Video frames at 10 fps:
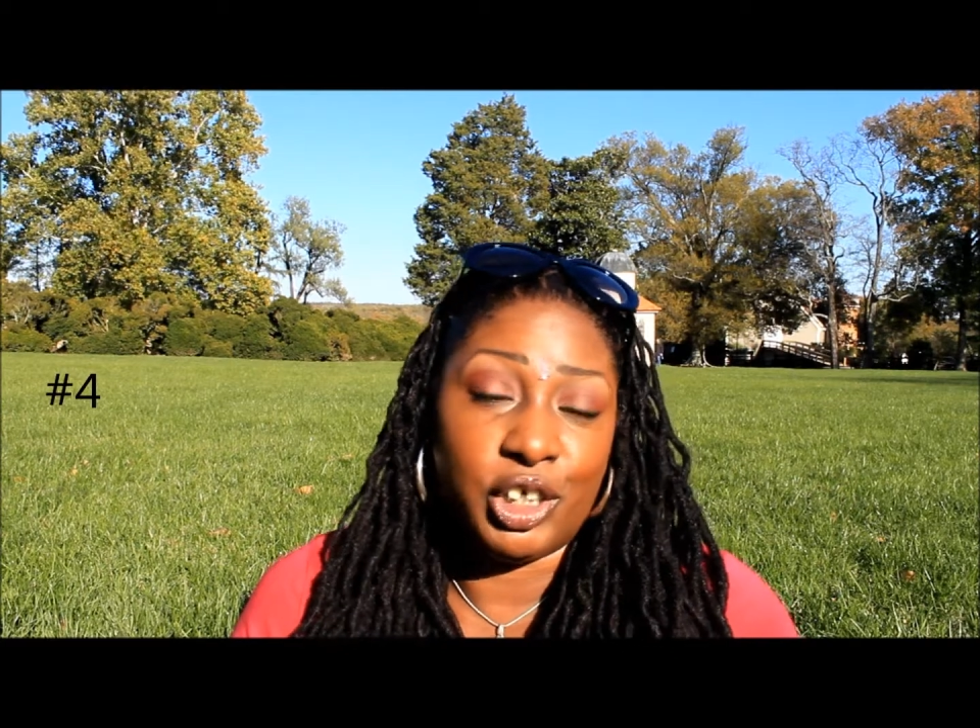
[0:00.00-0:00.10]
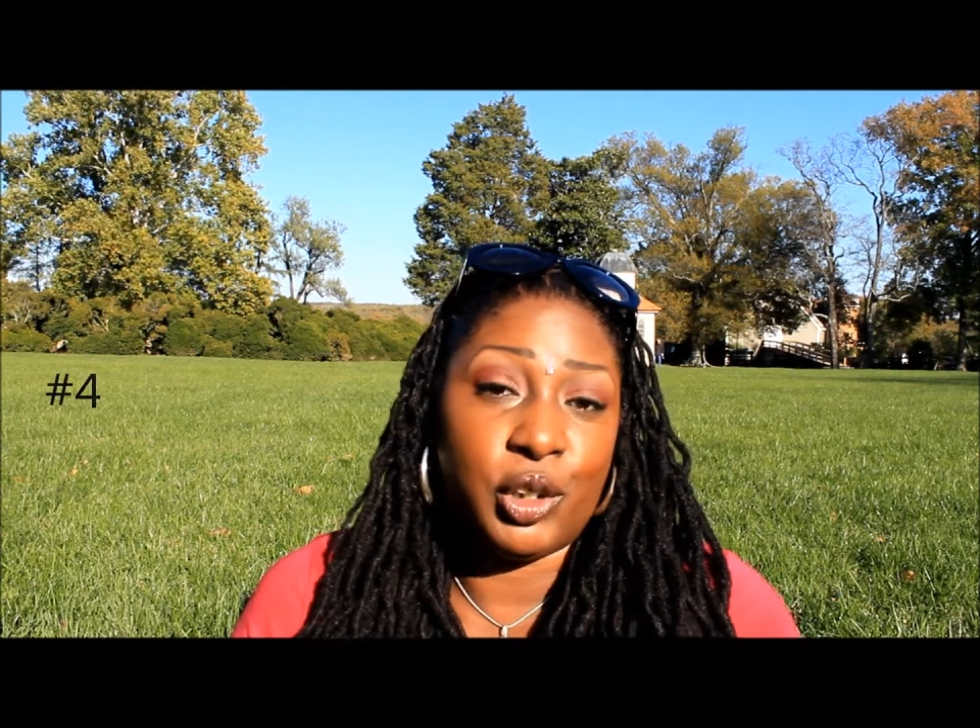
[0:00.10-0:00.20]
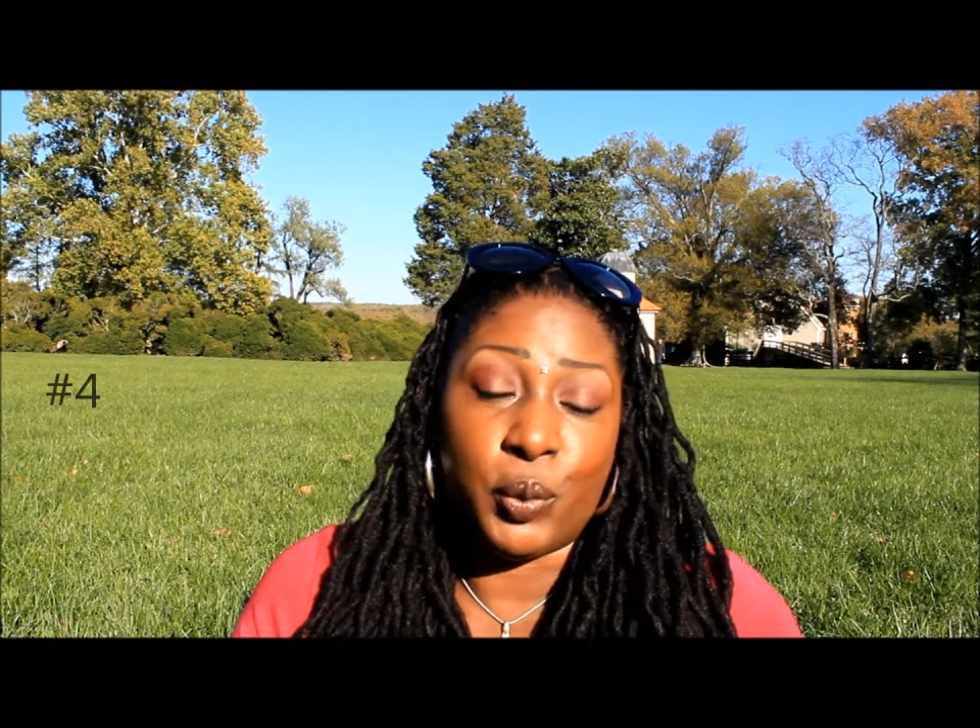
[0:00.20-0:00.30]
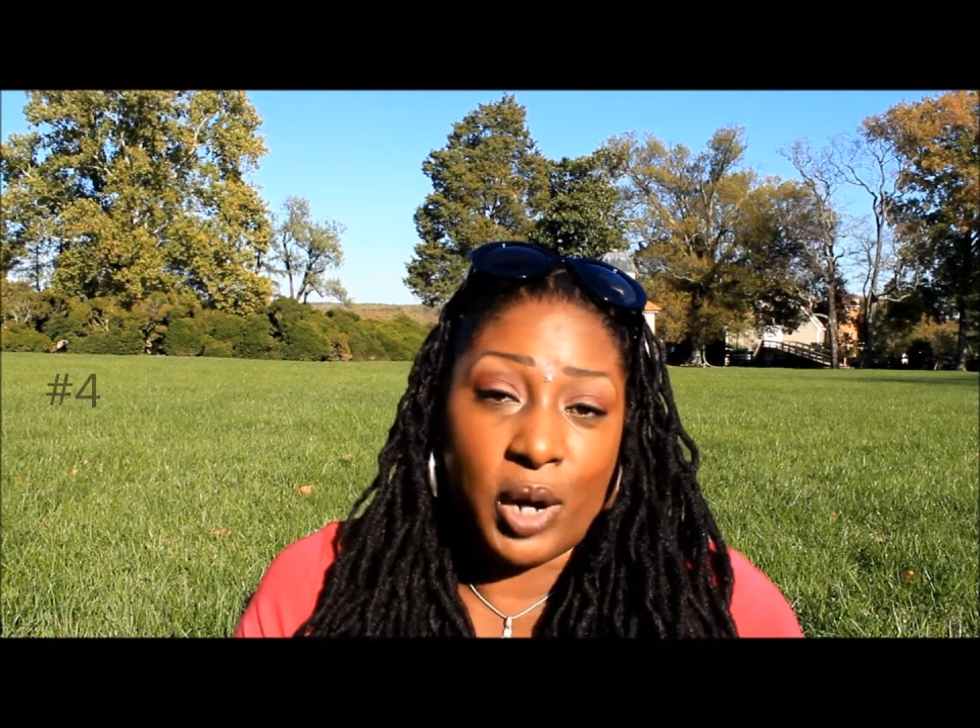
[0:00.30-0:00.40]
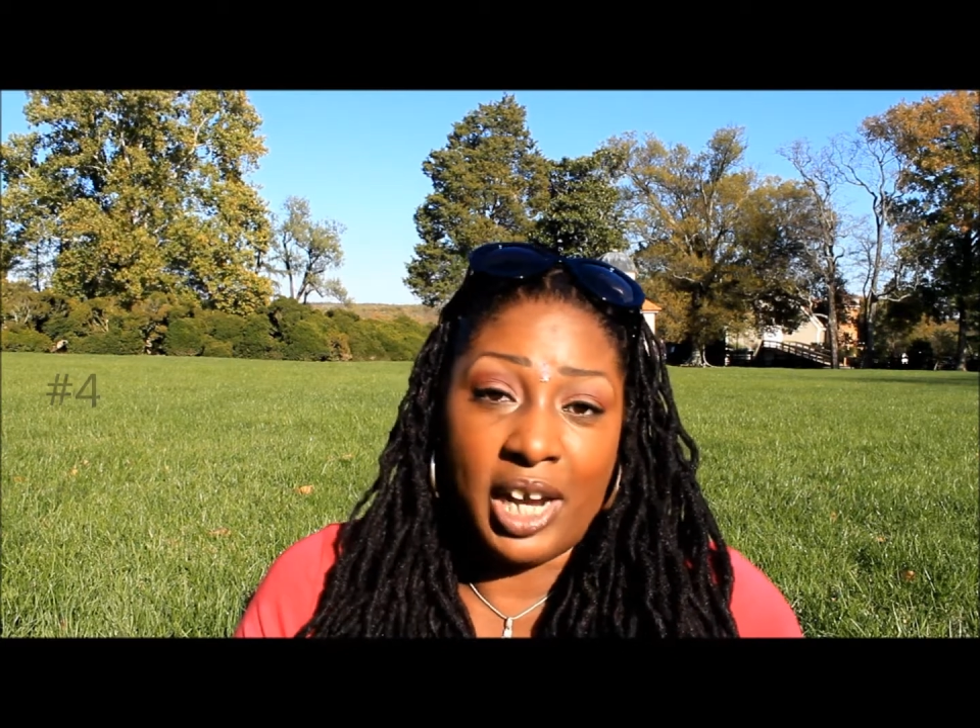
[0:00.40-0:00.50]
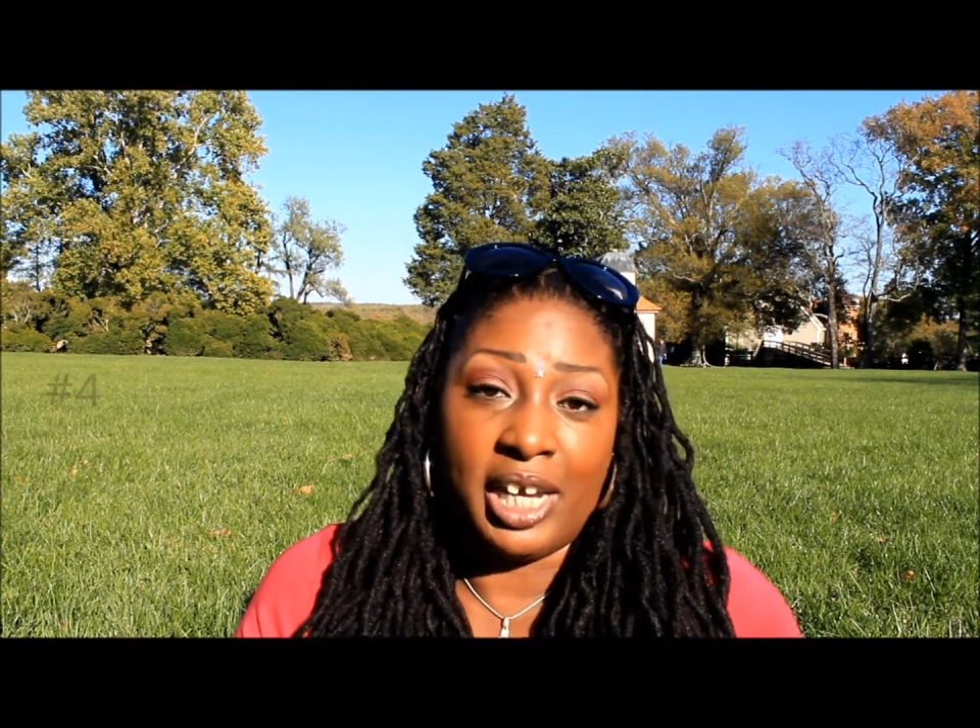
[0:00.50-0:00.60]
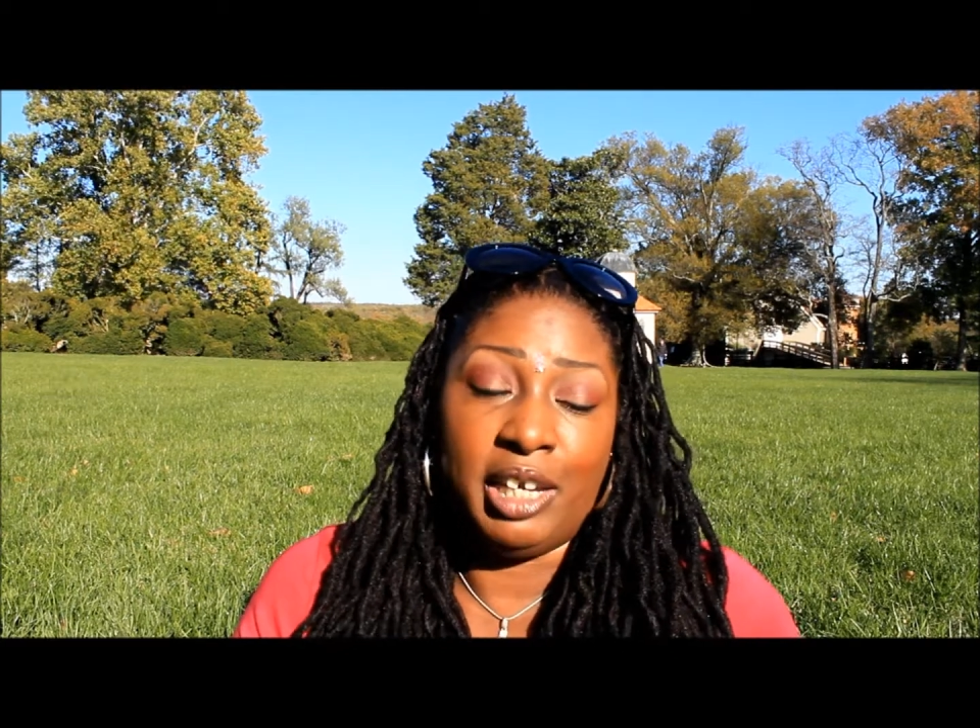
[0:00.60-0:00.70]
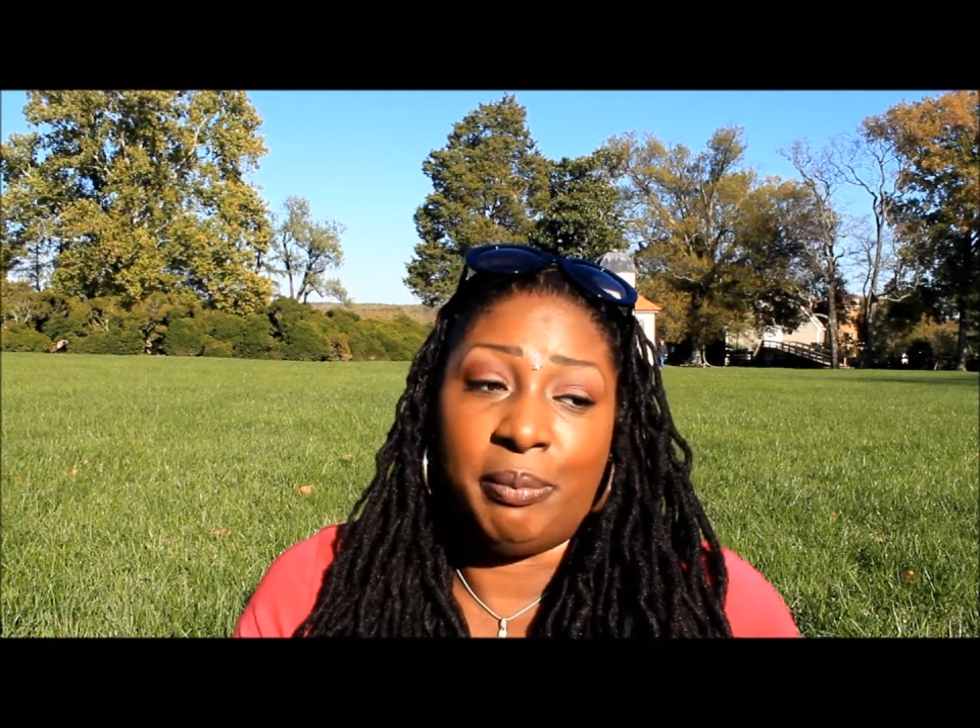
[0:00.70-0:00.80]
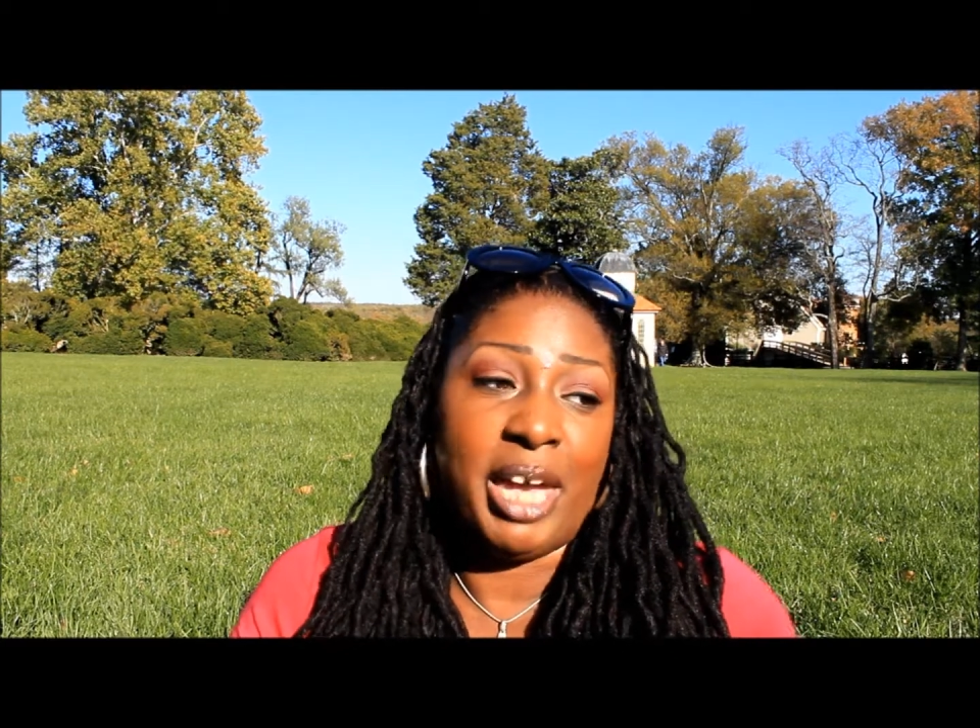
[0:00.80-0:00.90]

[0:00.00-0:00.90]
crime